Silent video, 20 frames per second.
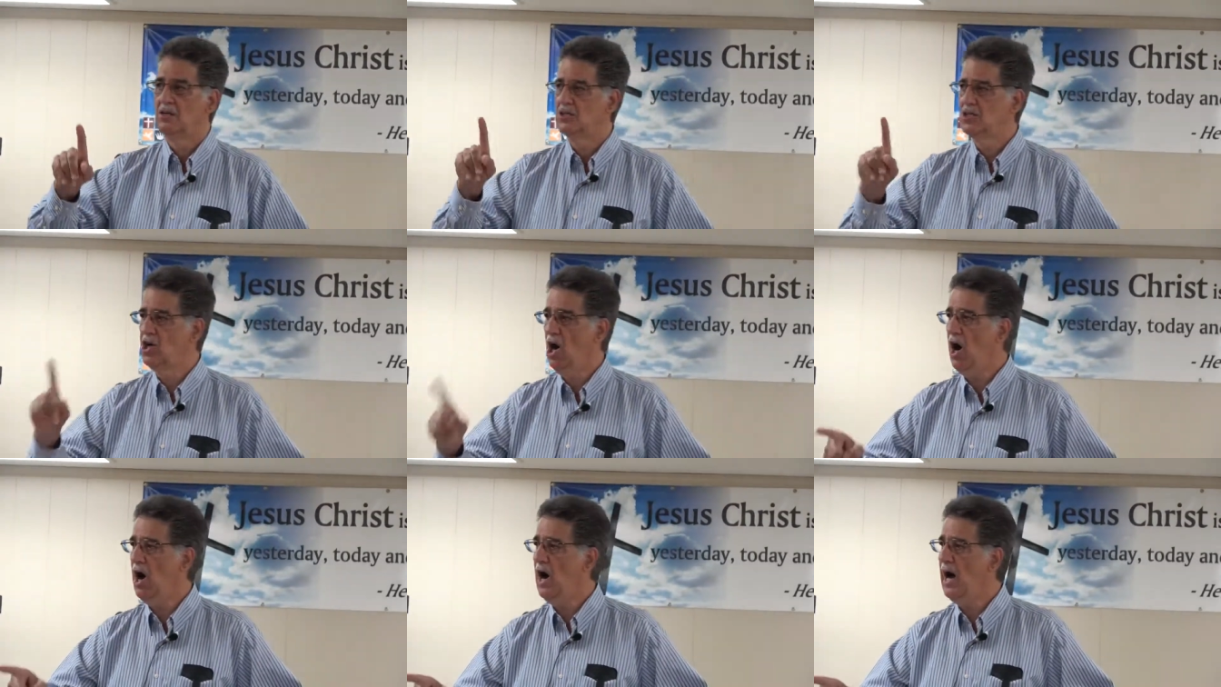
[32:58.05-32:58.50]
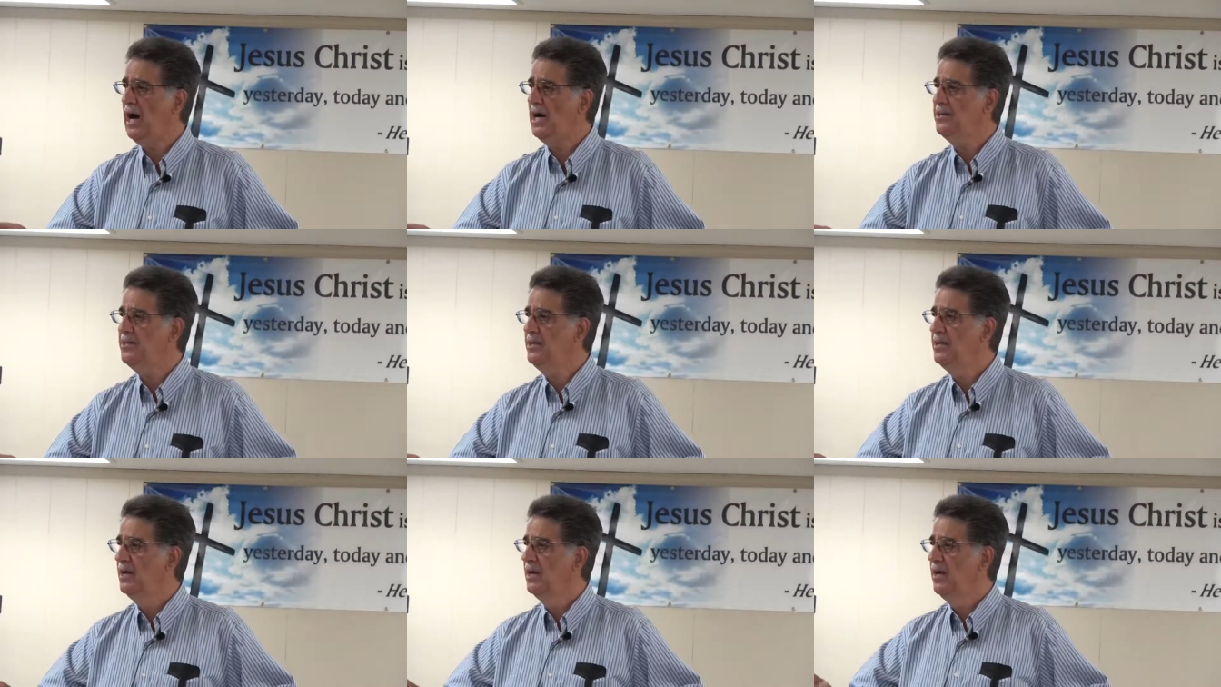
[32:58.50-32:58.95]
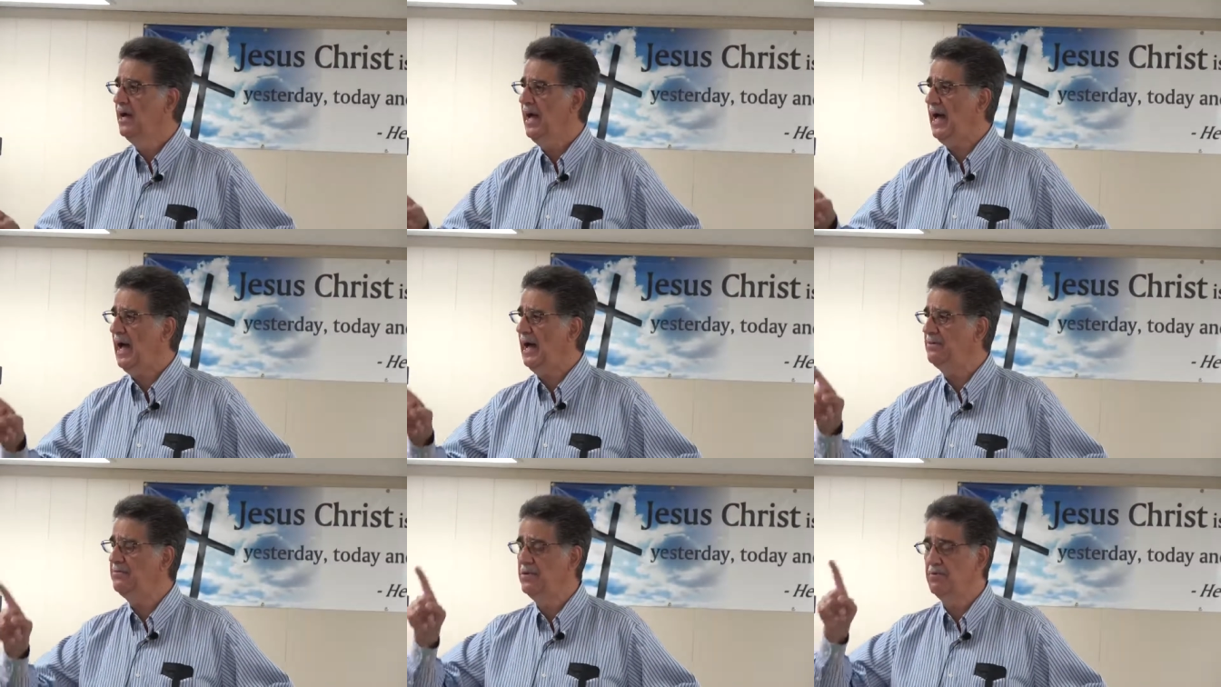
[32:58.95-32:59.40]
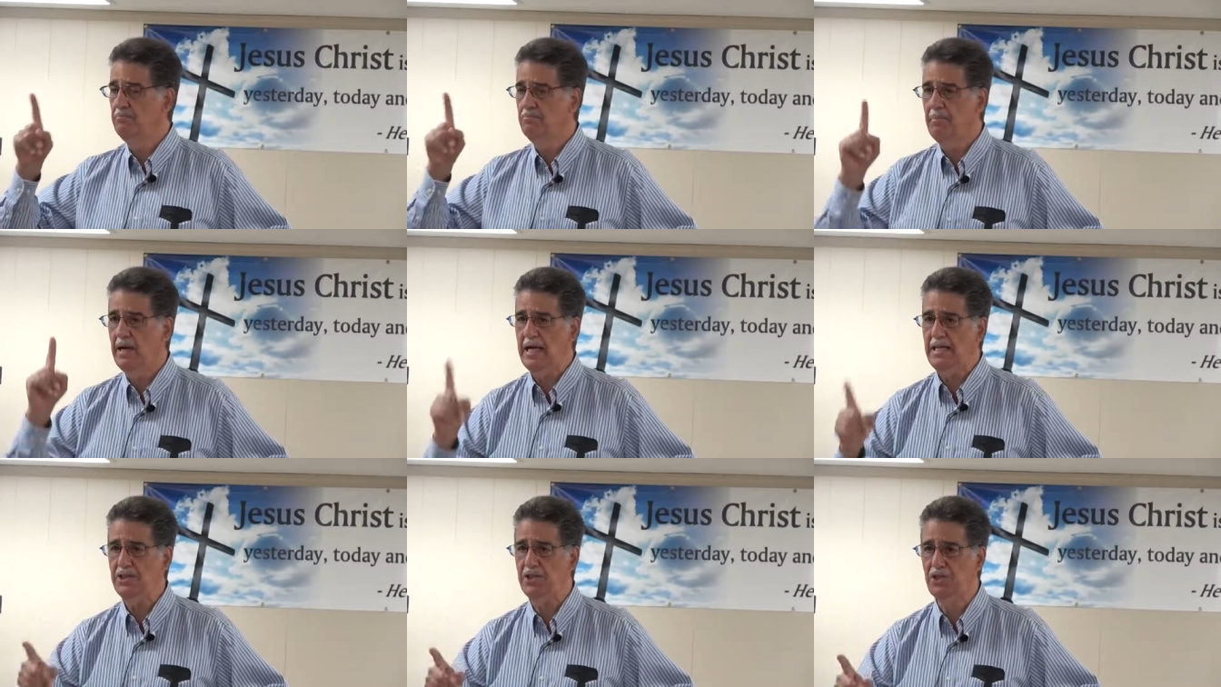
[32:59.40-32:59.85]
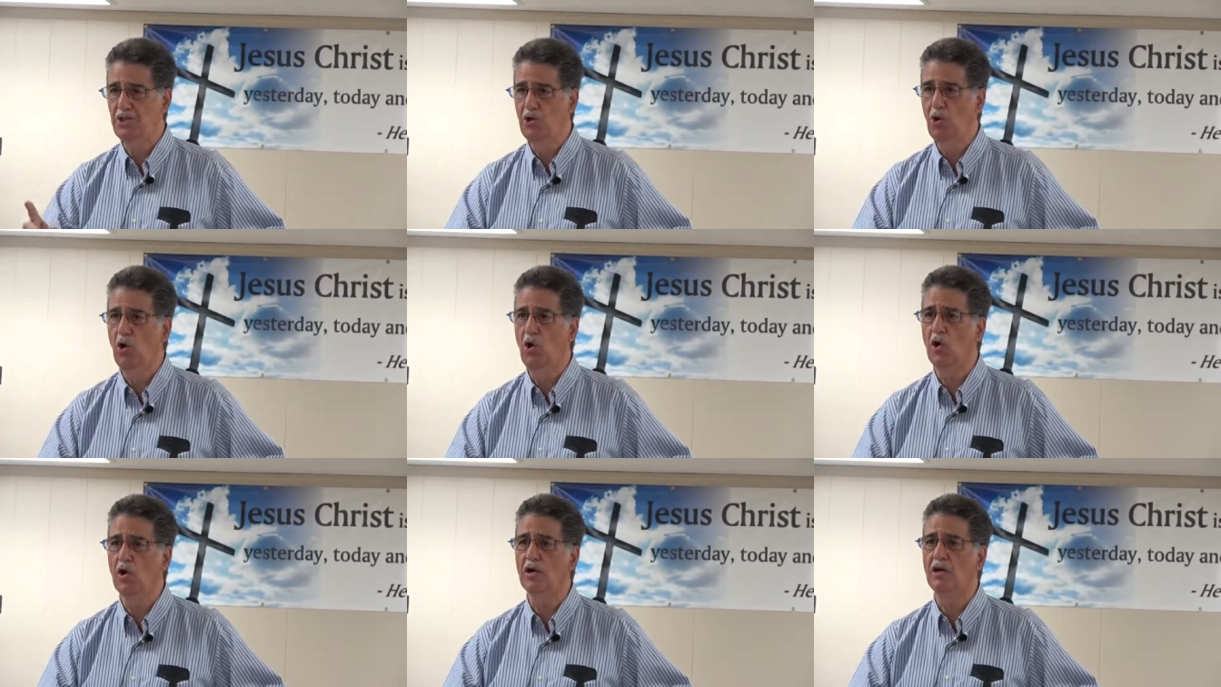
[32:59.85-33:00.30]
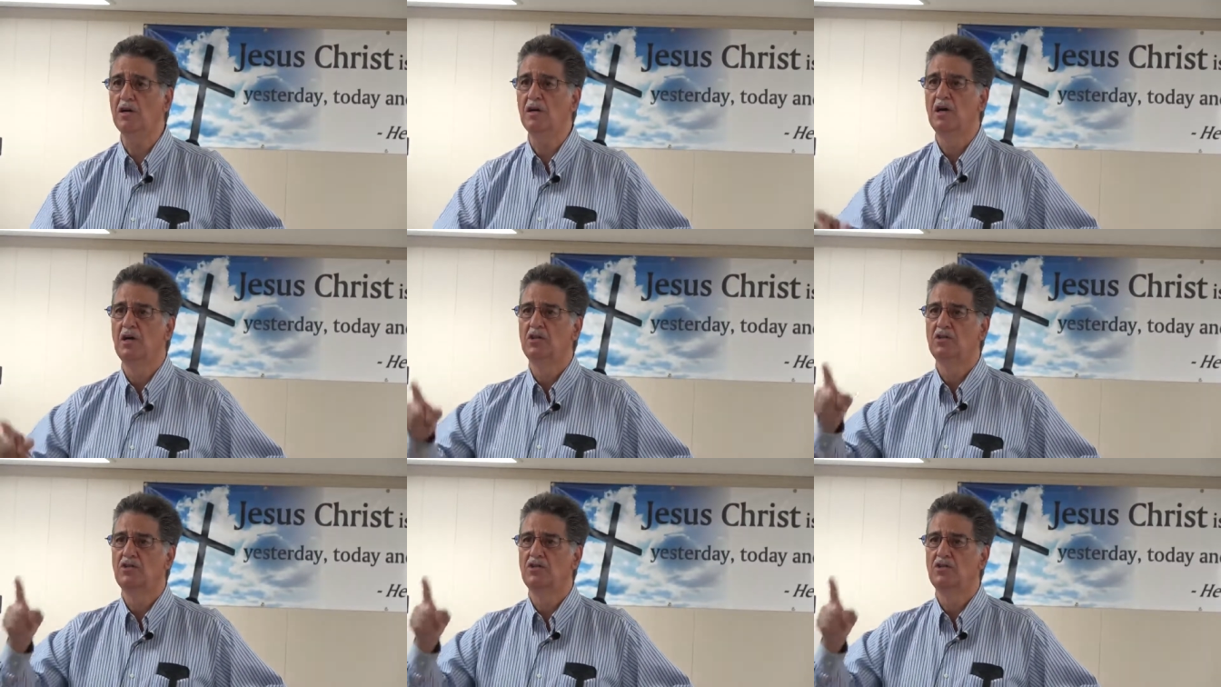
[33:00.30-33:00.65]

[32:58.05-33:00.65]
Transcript: God had made sure